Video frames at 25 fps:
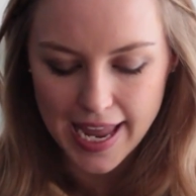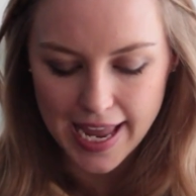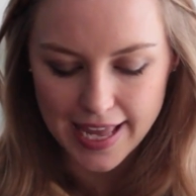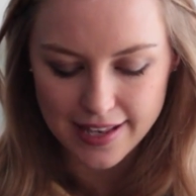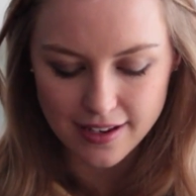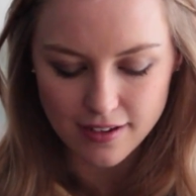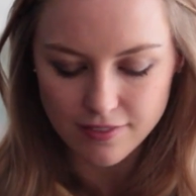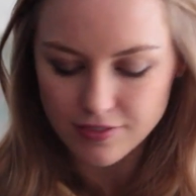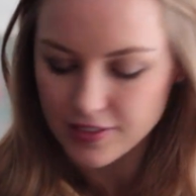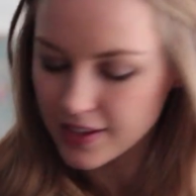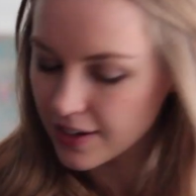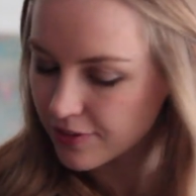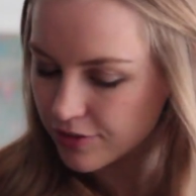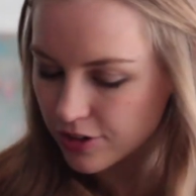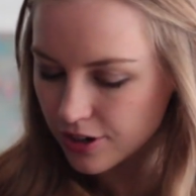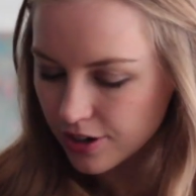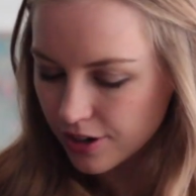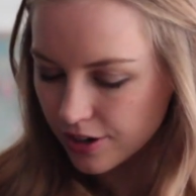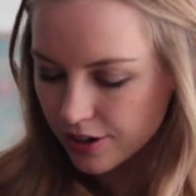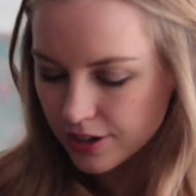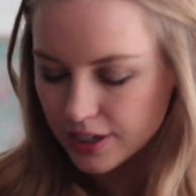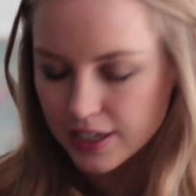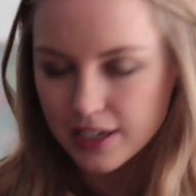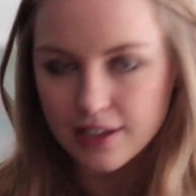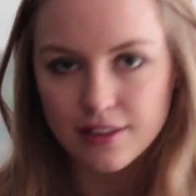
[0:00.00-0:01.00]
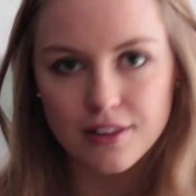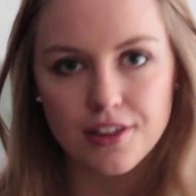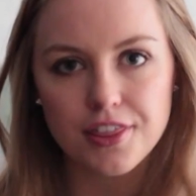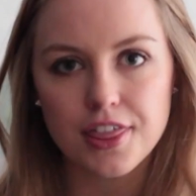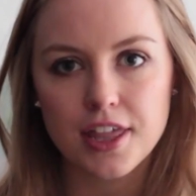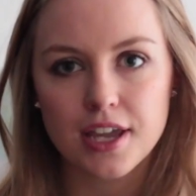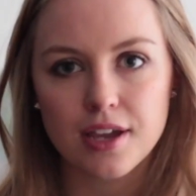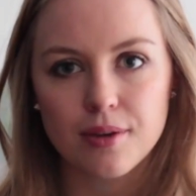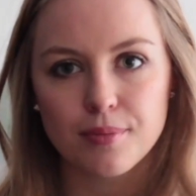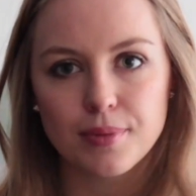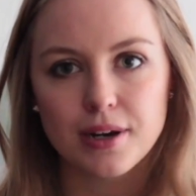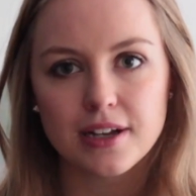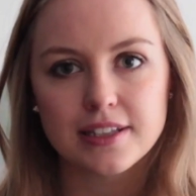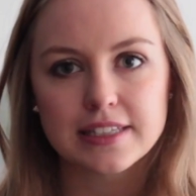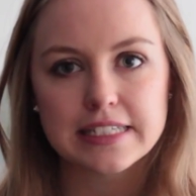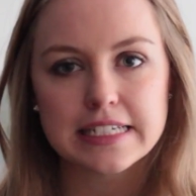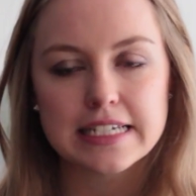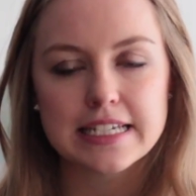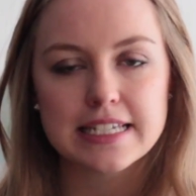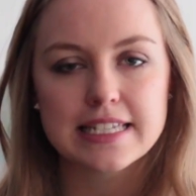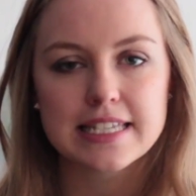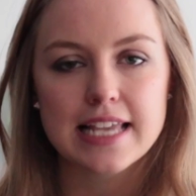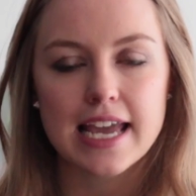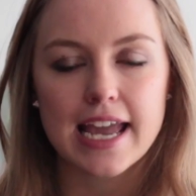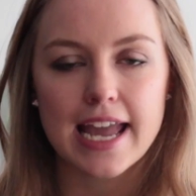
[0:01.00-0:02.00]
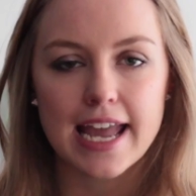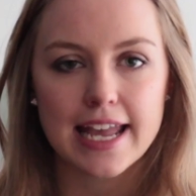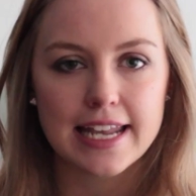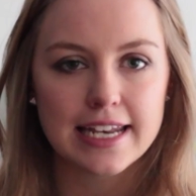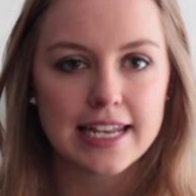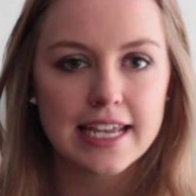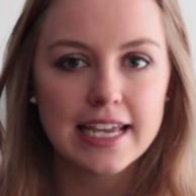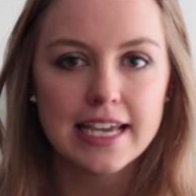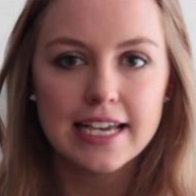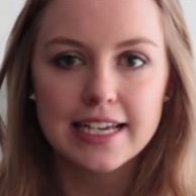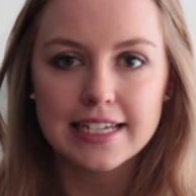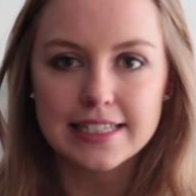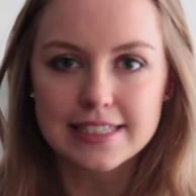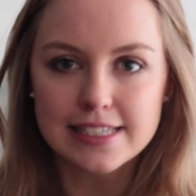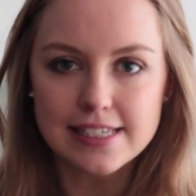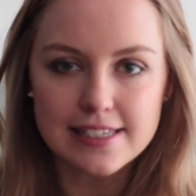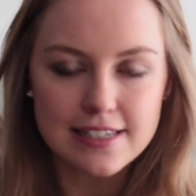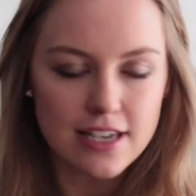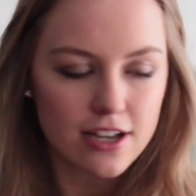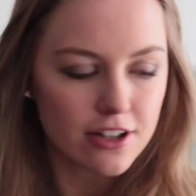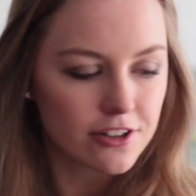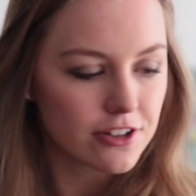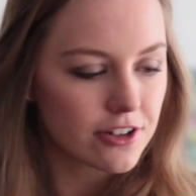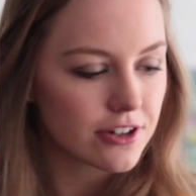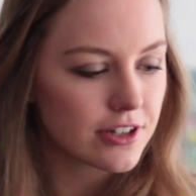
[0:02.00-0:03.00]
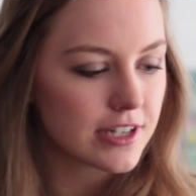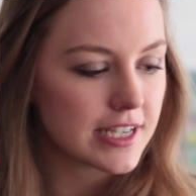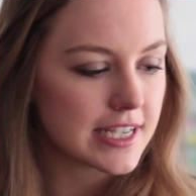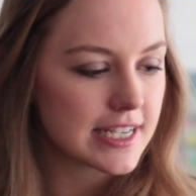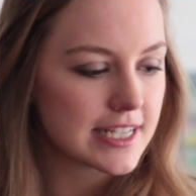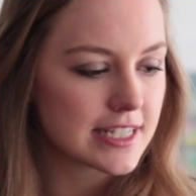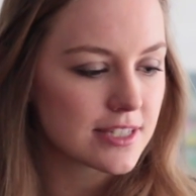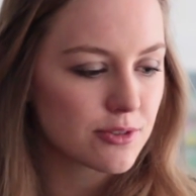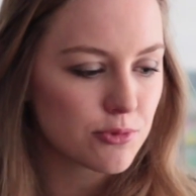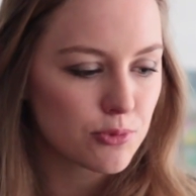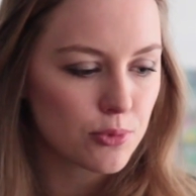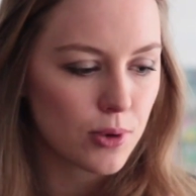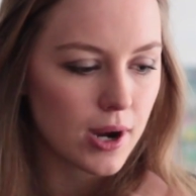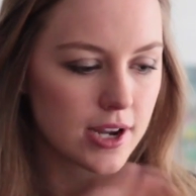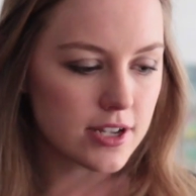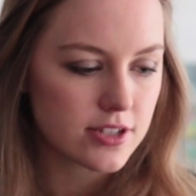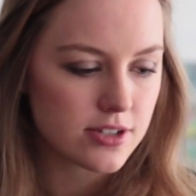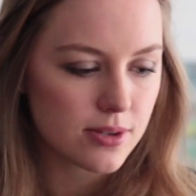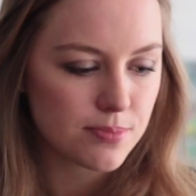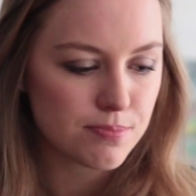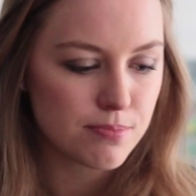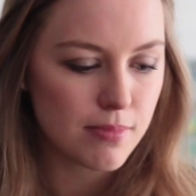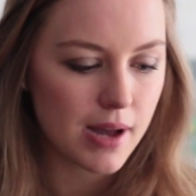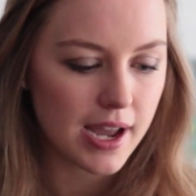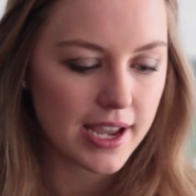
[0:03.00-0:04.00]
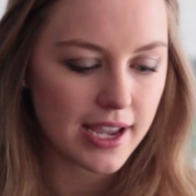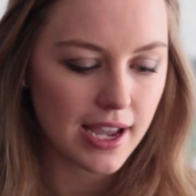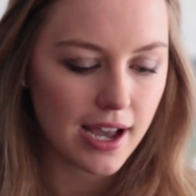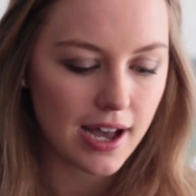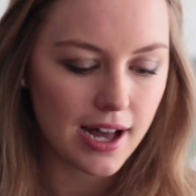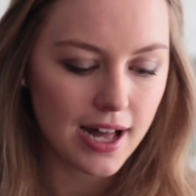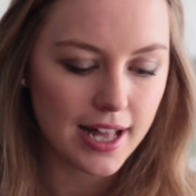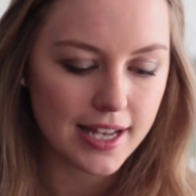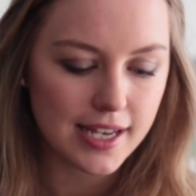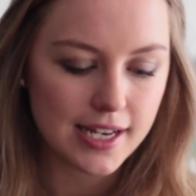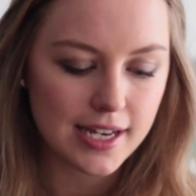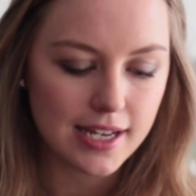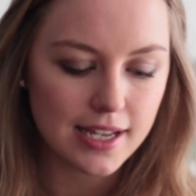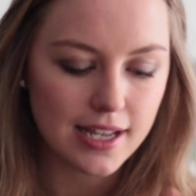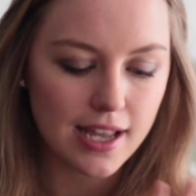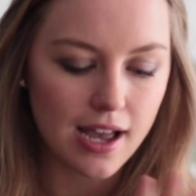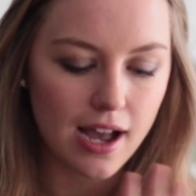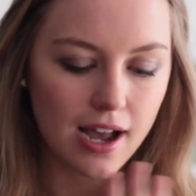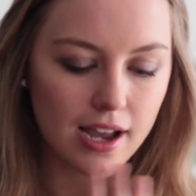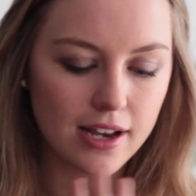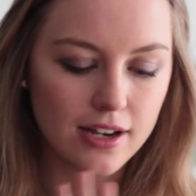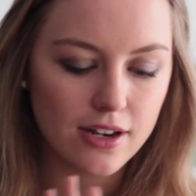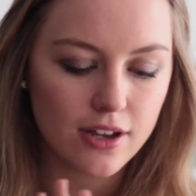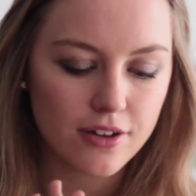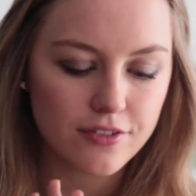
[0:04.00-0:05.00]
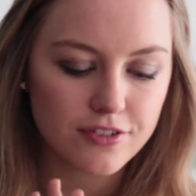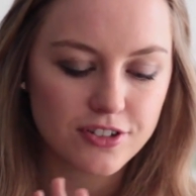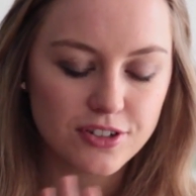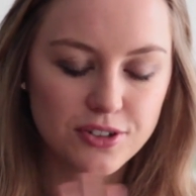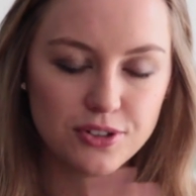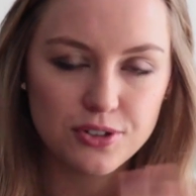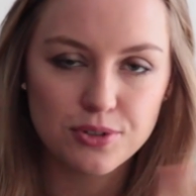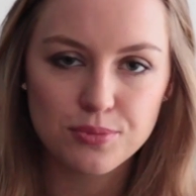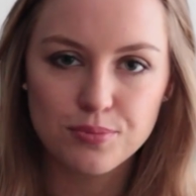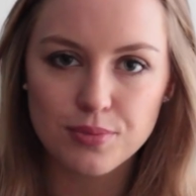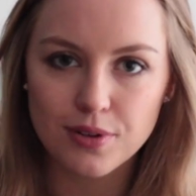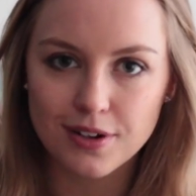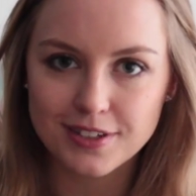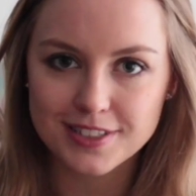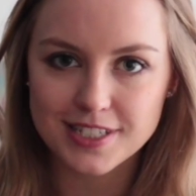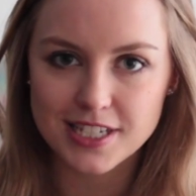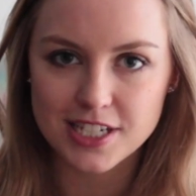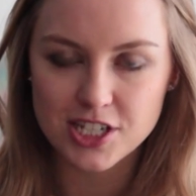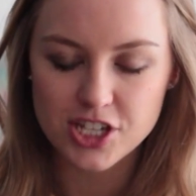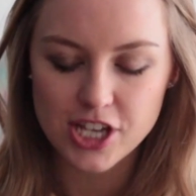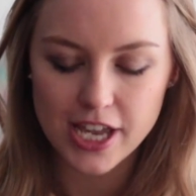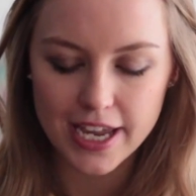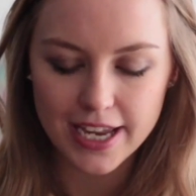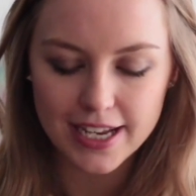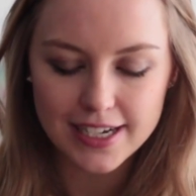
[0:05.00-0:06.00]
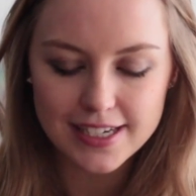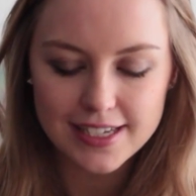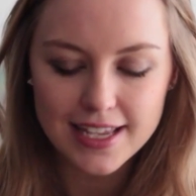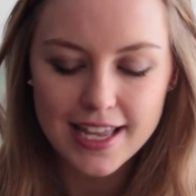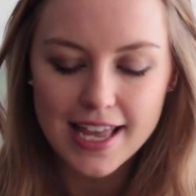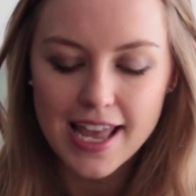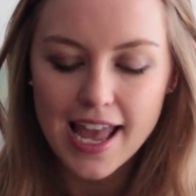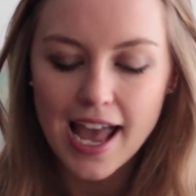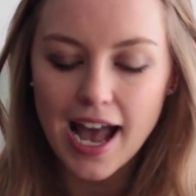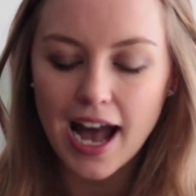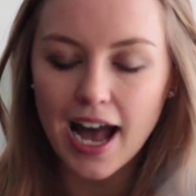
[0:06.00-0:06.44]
and I've never heard anything about these and this color is right up my alley. I love a good bronzy shade.